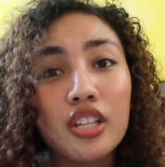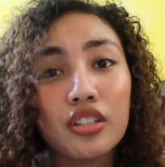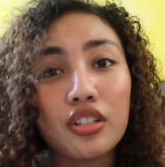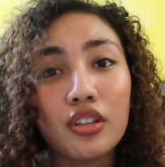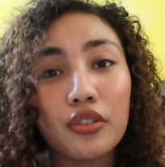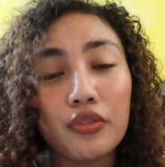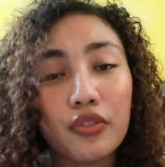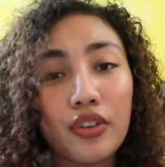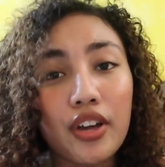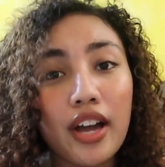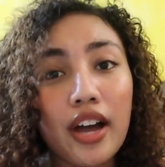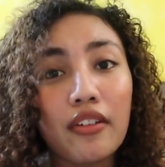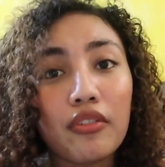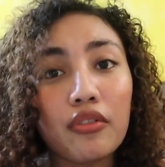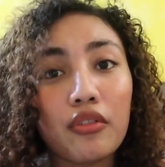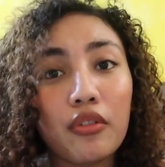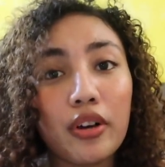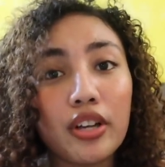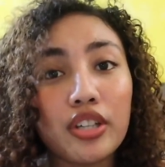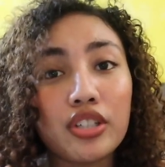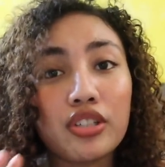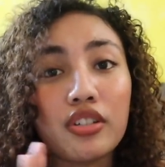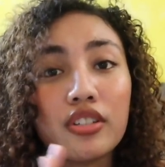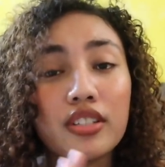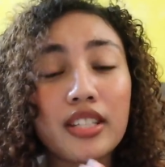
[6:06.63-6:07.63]
So if you have
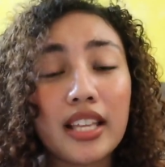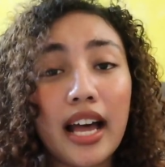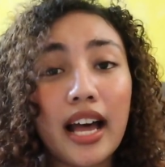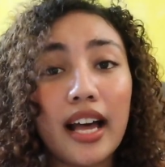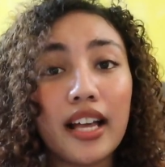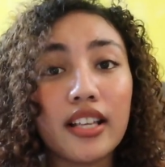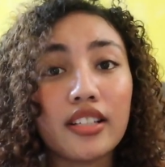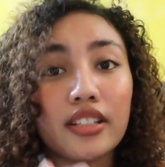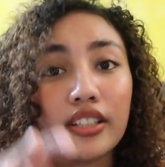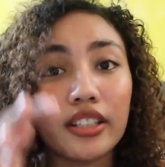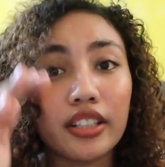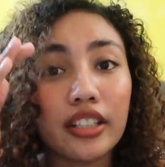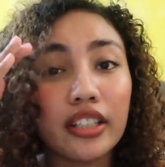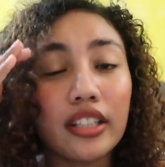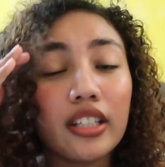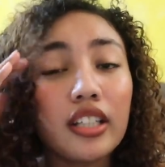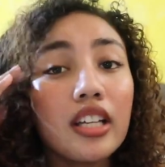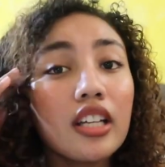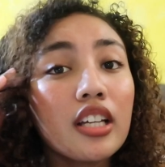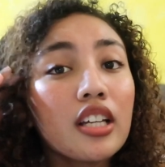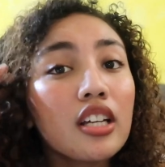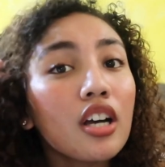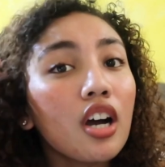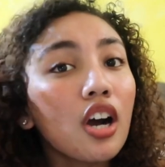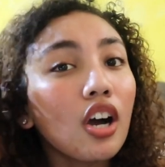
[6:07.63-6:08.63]
questions, ask her.
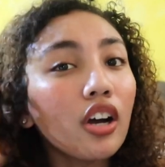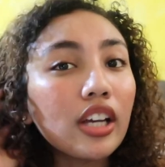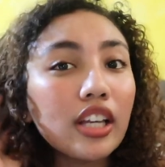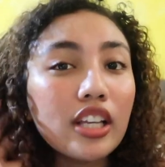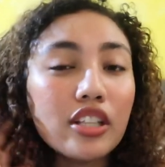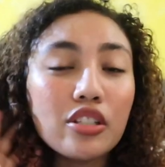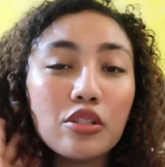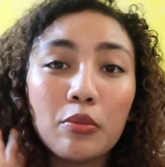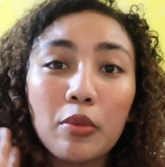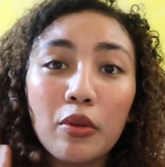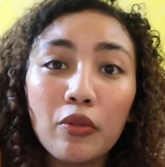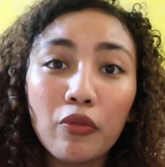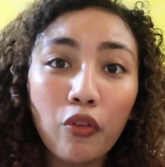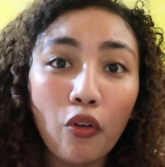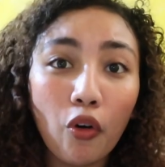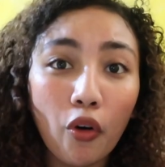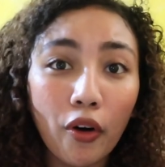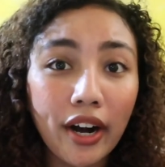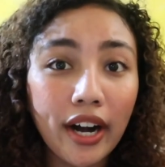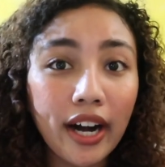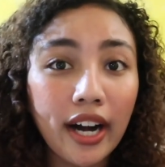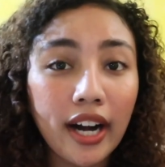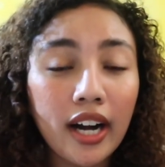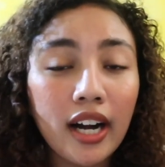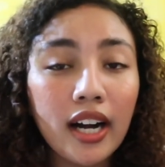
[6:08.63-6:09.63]
Okay, so
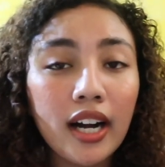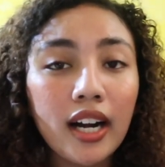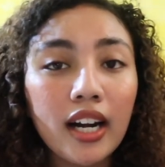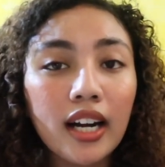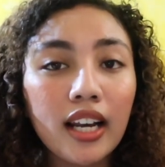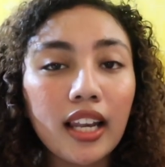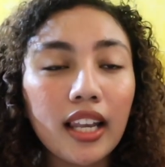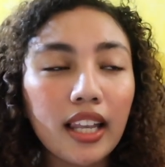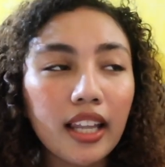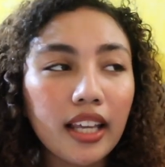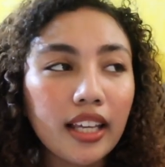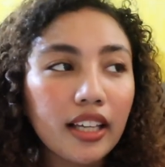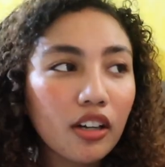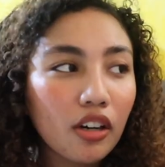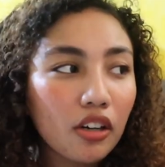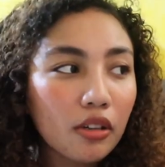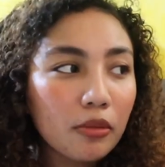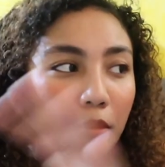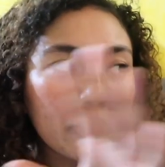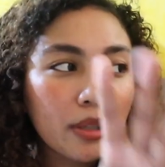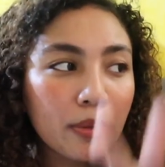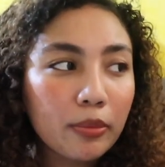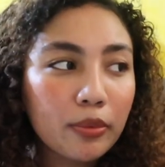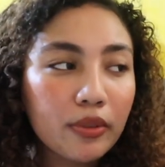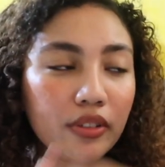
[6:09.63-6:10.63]
before, like
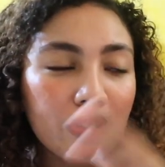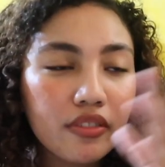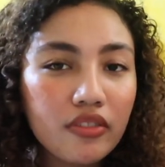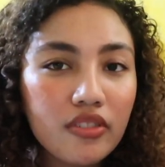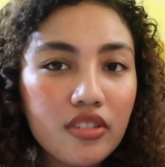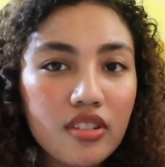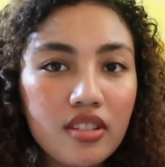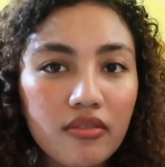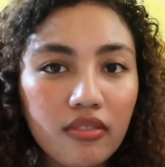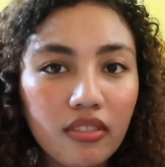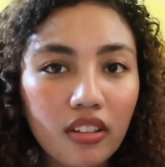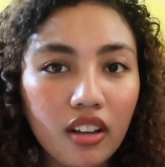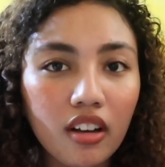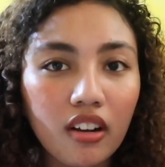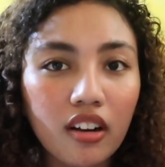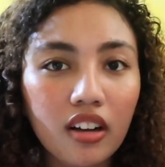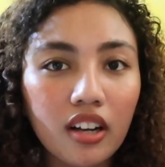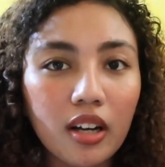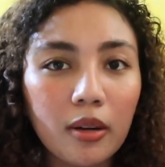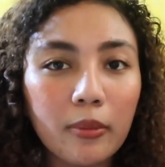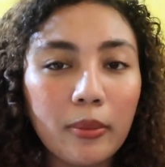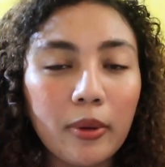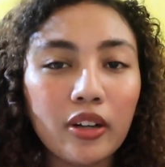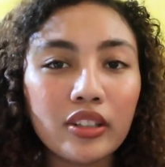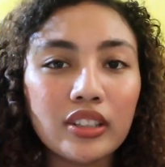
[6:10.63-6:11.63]
on my previous
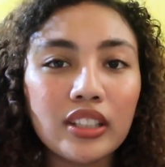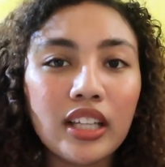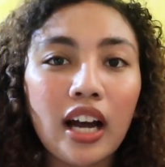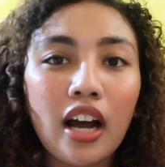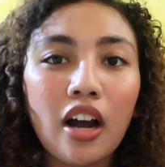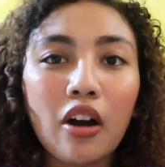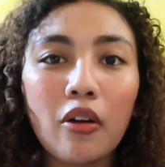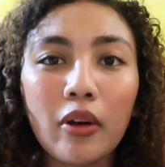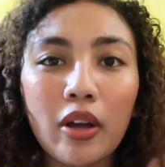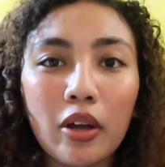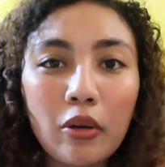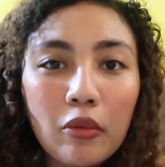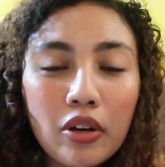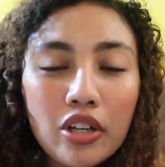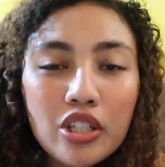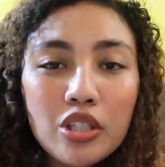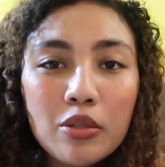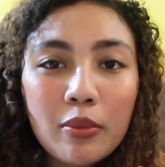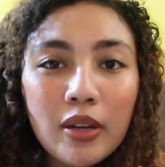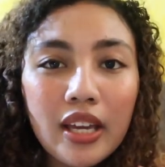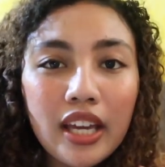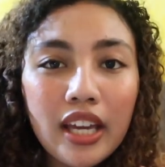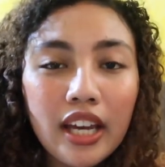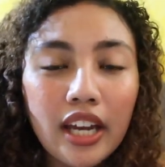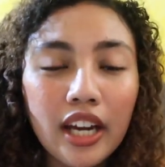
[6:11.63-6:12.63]
vlog about how I
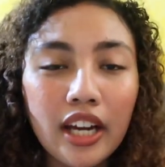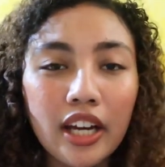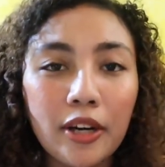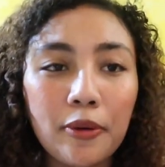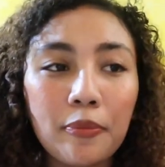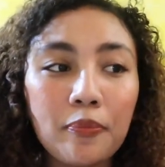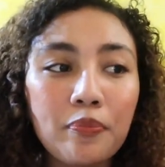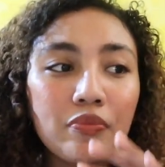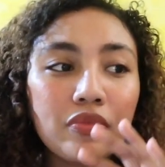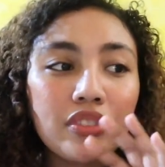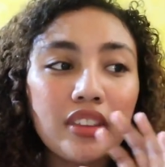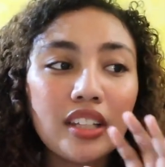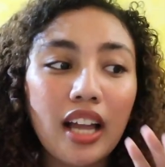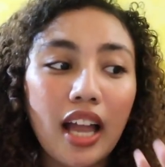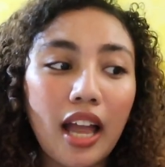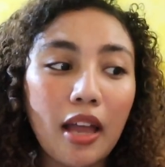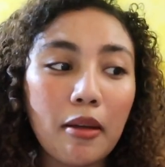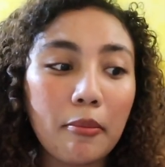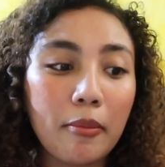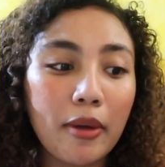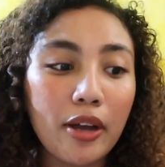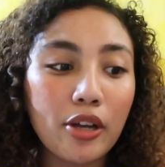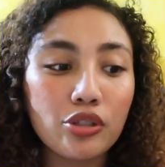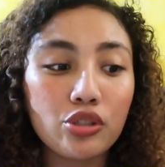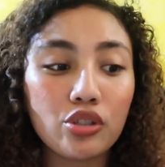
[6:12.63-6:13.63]
wash my hair,
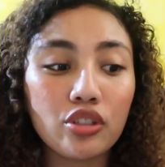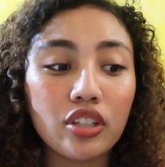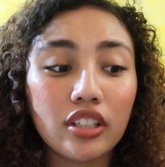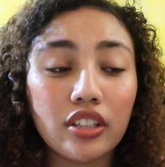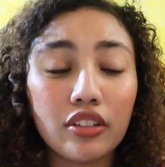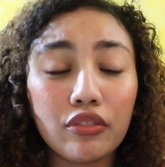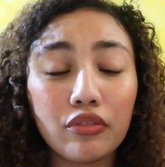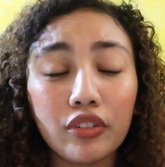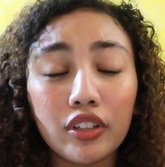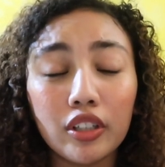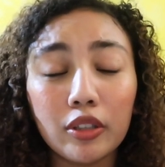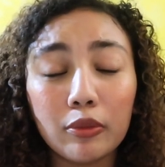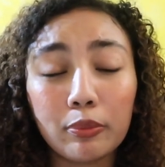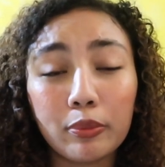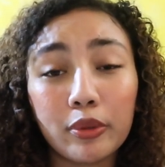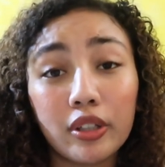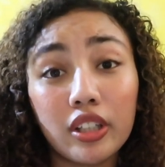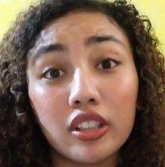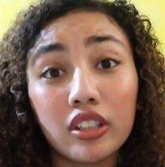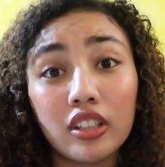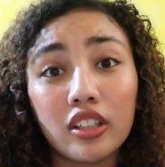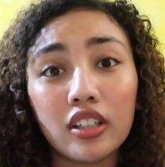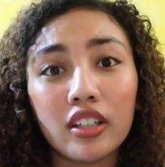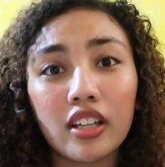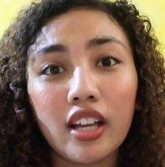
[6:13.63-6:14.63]
I mentioned a different
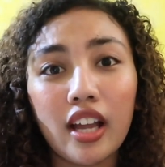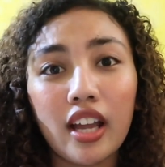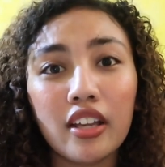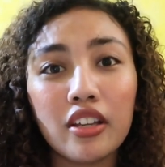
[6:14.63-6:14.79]
product.